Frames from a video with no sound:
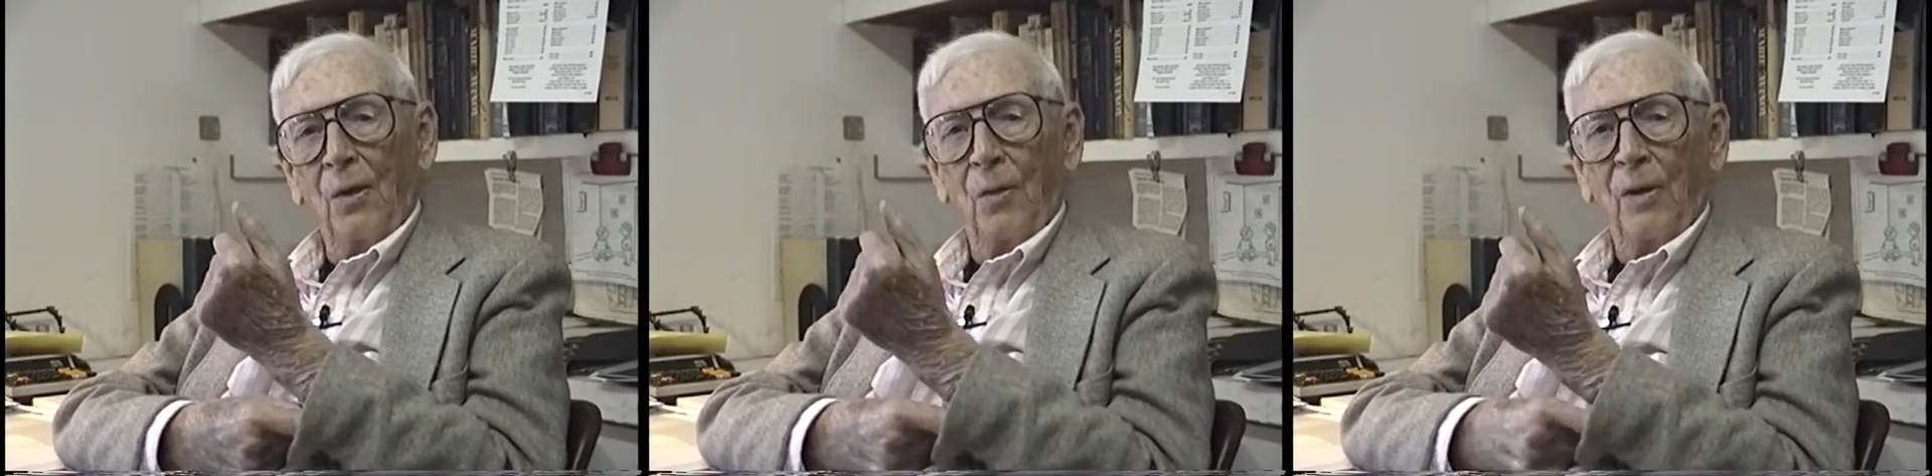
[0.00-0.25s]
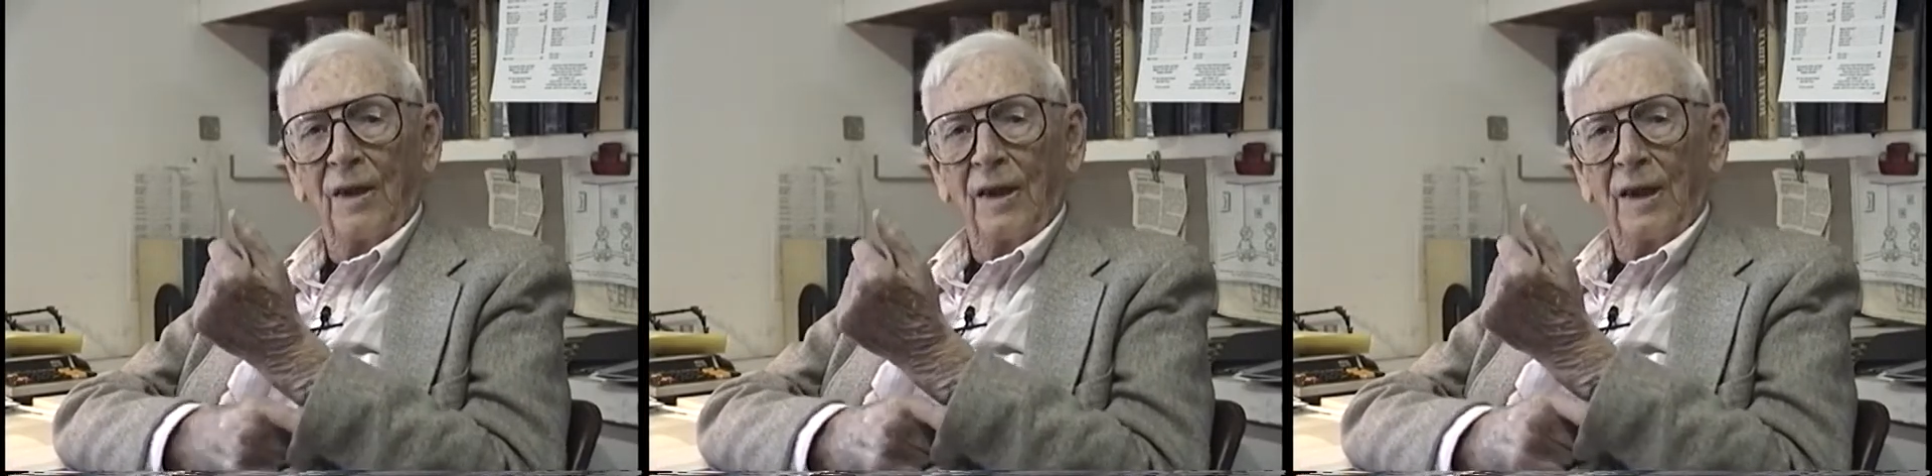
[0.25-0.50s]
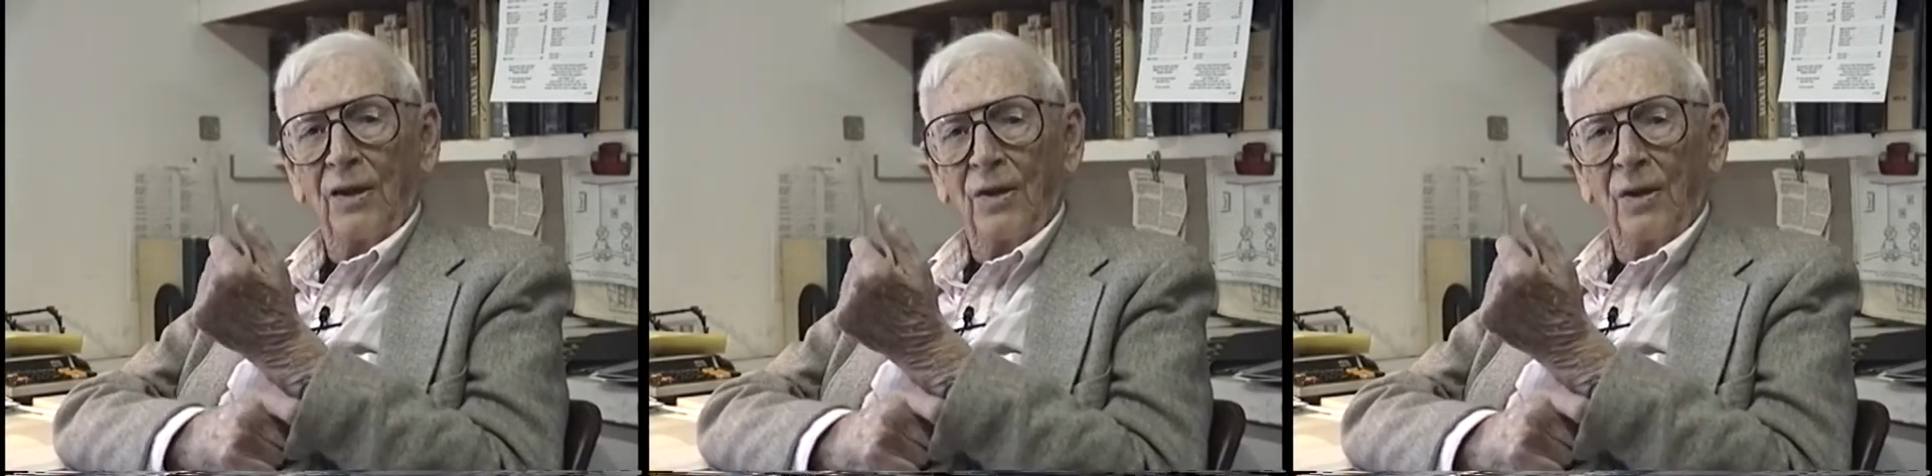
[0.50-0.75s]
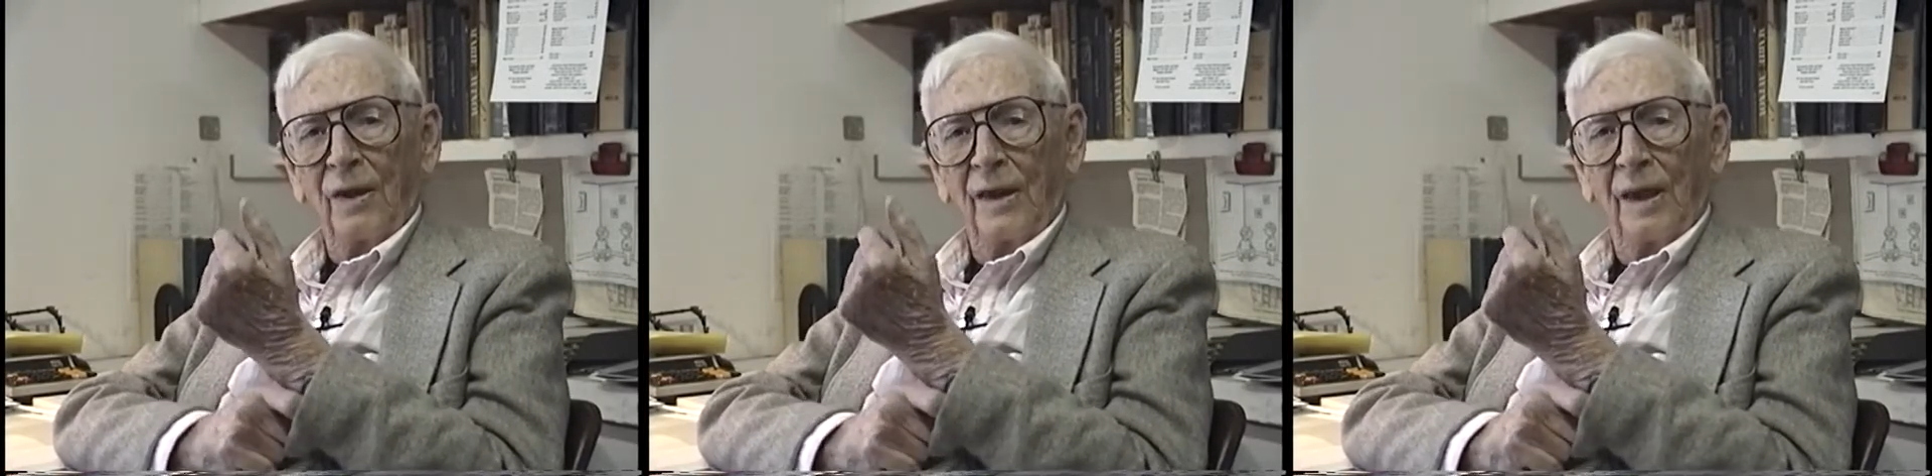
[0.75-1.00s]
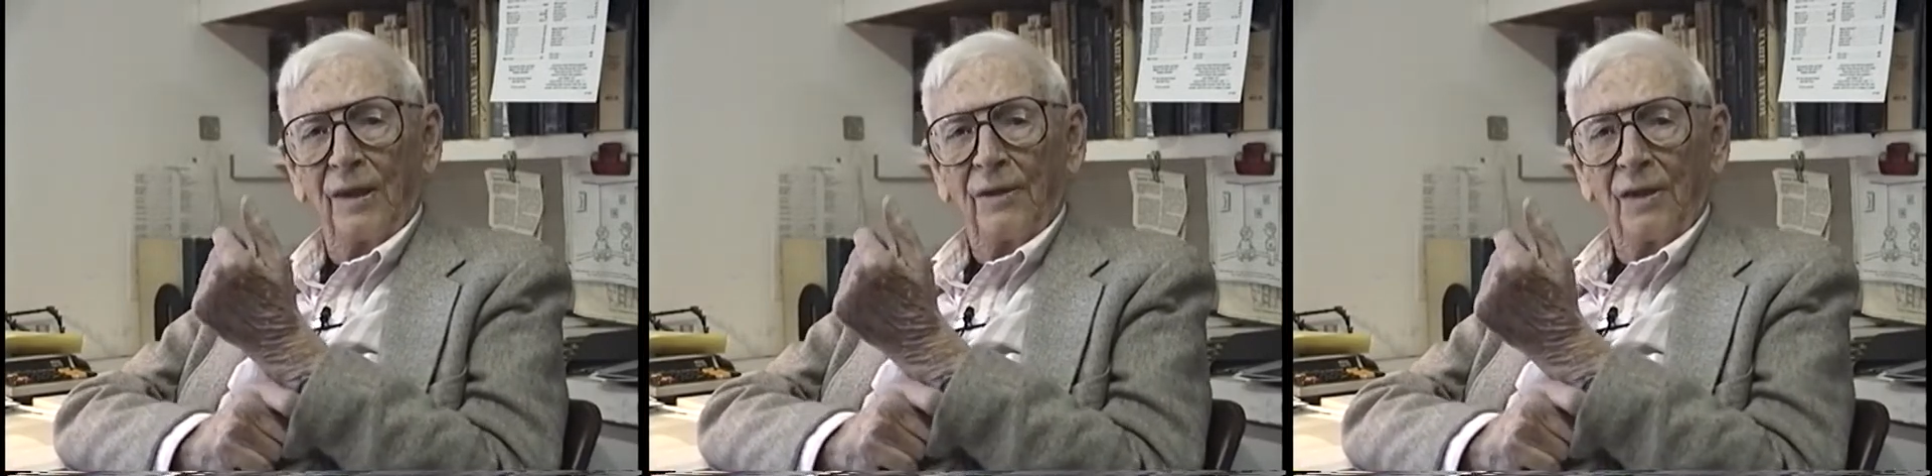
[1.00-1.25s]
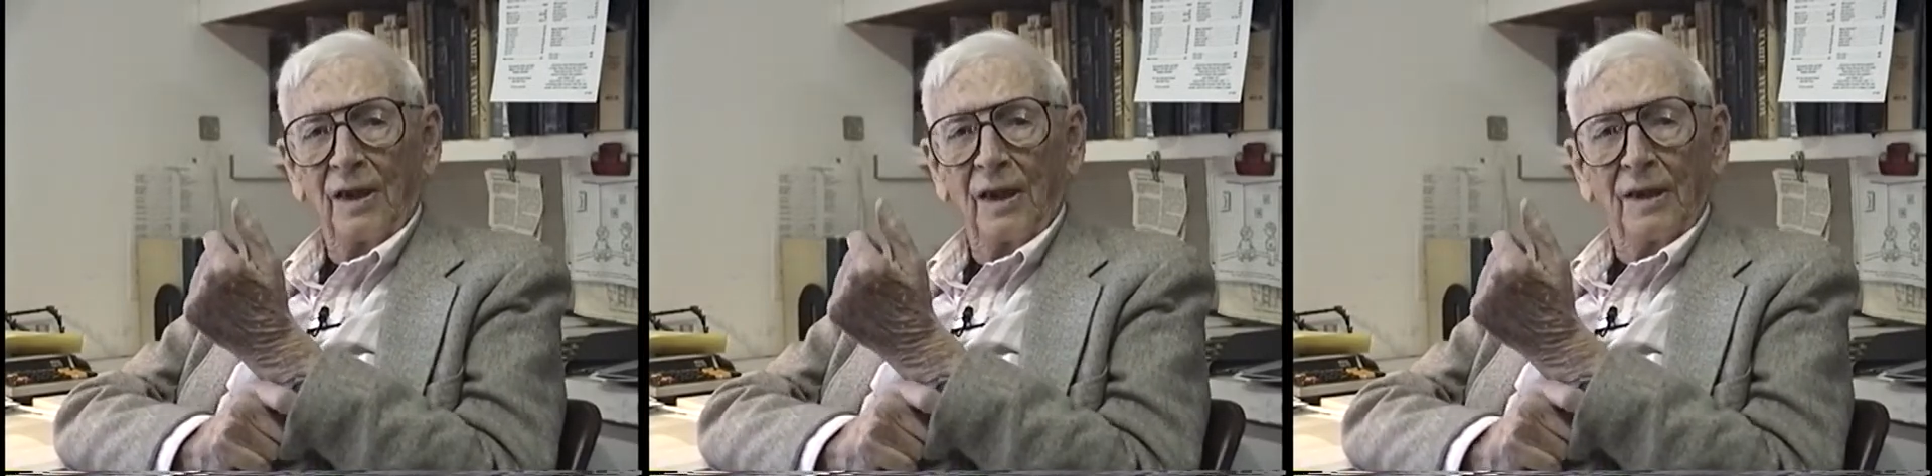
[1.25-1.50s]
one day shortly
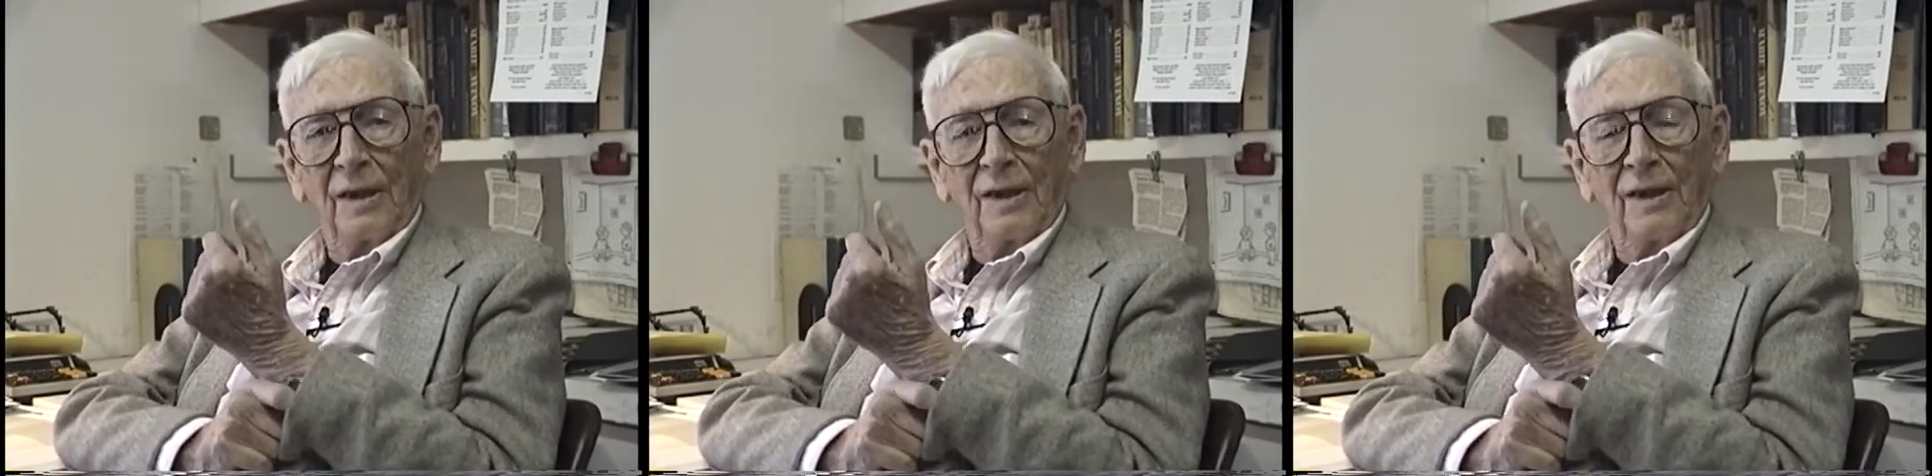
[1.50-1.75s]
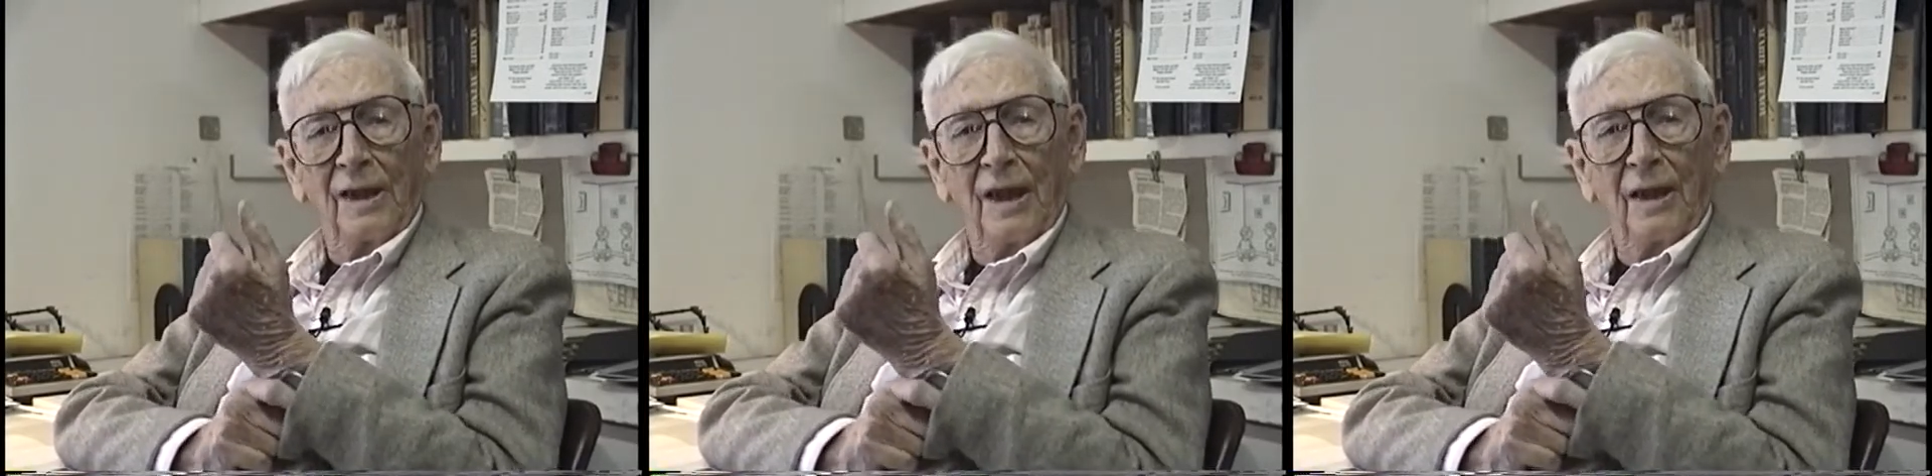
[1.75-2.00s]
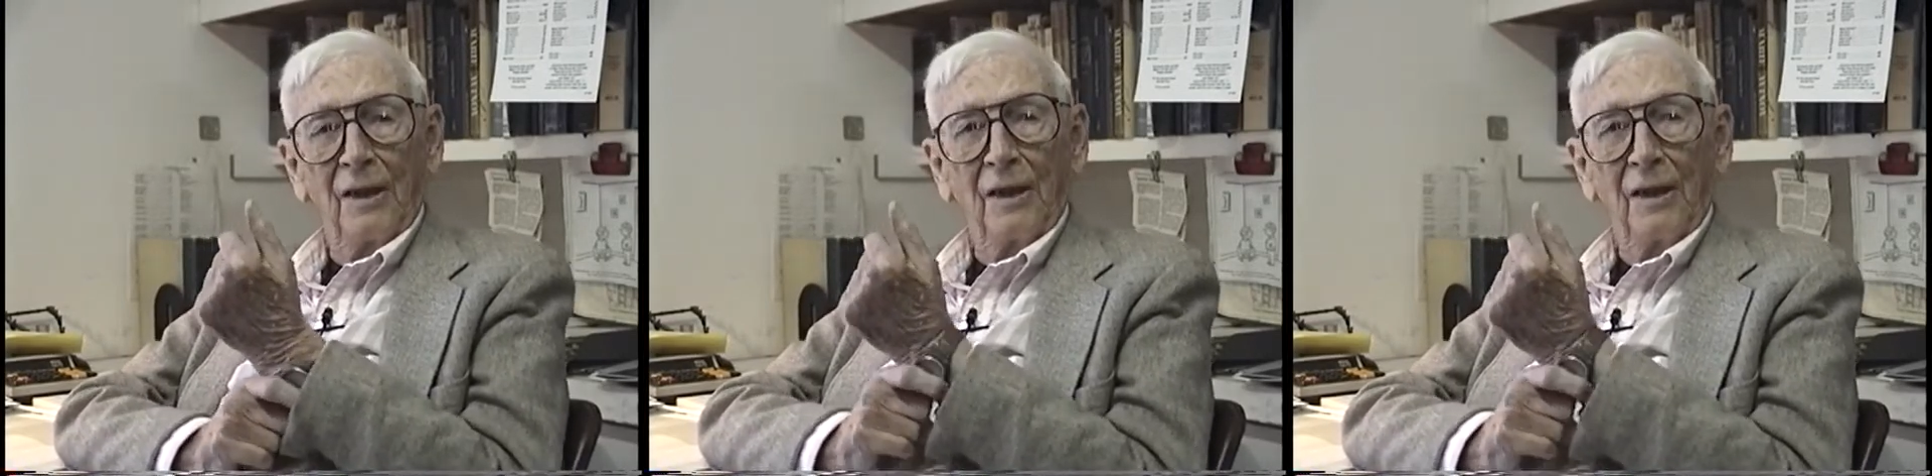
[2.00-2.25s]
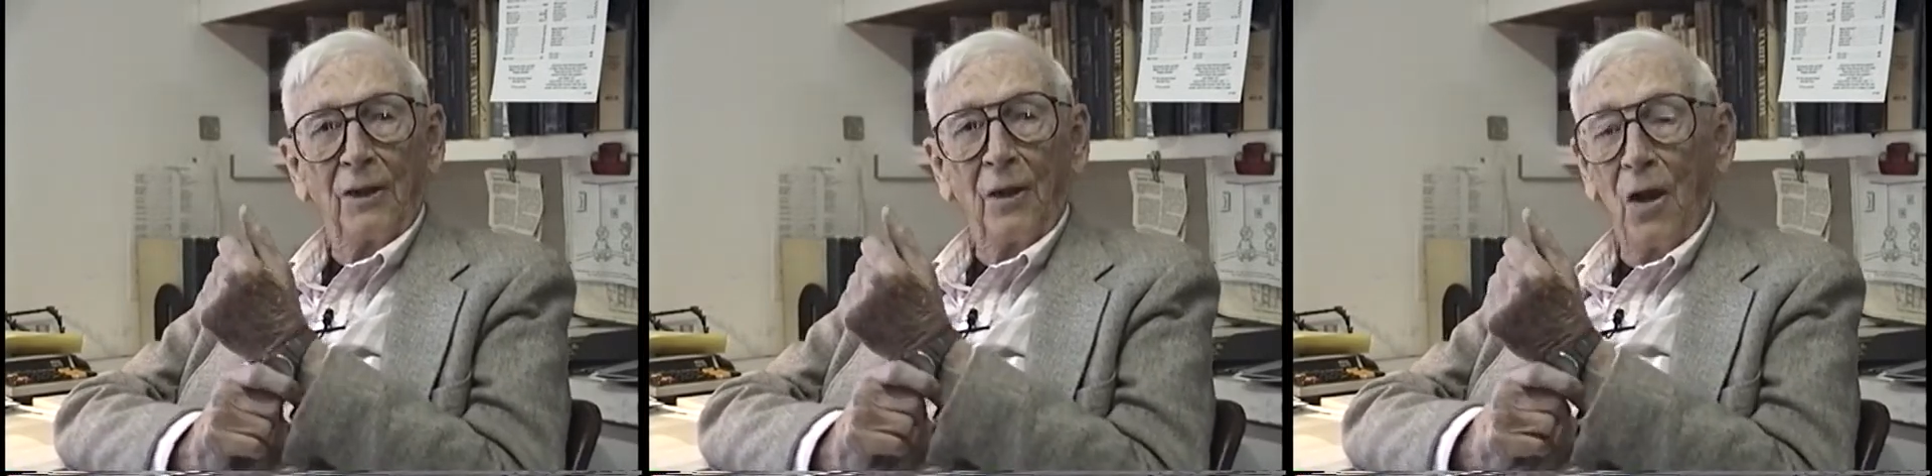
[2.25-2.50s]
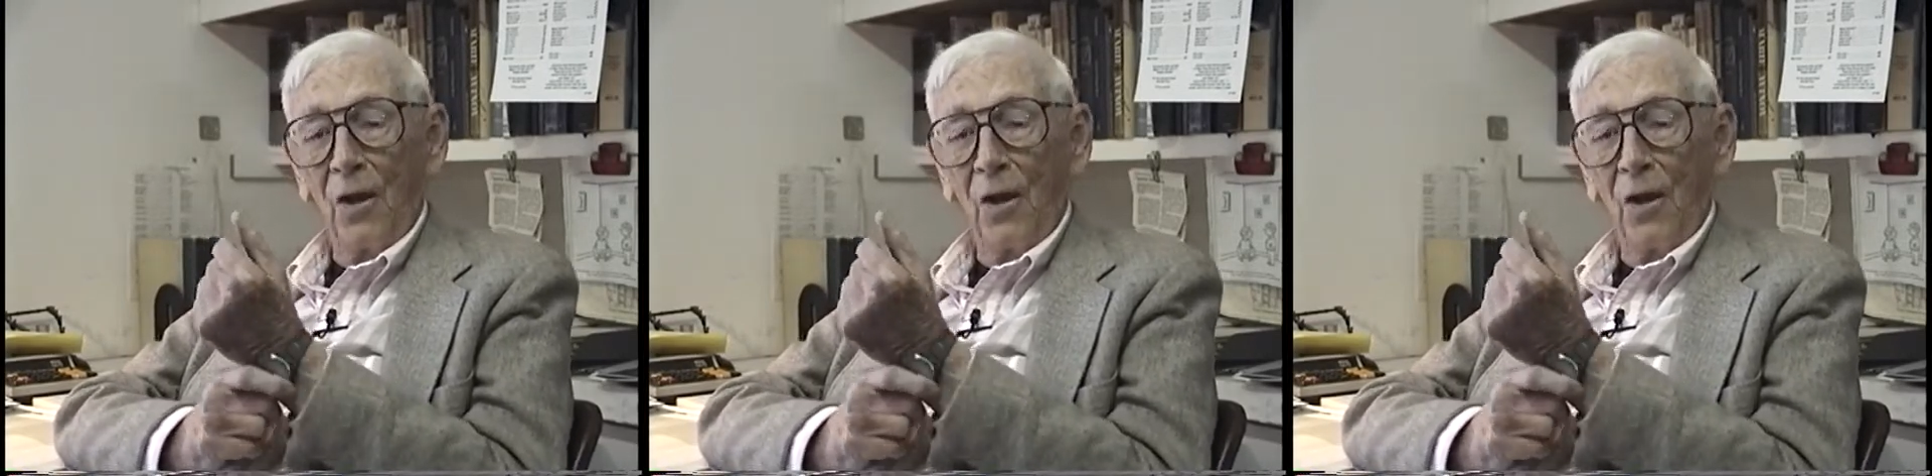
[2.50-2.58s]
after I got to town, and the